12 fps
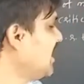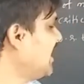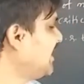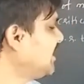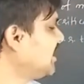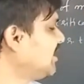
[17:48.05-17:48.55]

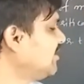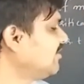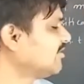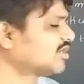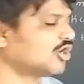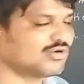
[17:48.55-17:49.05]
And
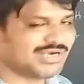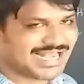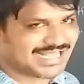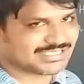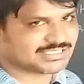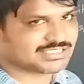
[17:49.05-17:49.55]
crown
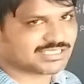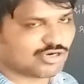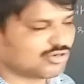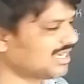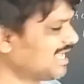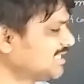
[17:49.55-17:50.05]
glass
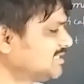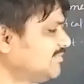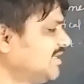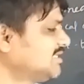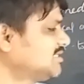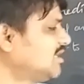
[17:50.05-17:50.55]

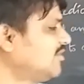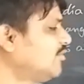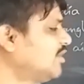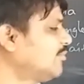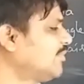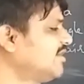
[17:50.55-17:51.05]
means
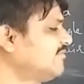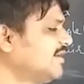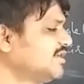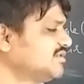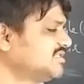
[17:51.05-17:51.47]
1.5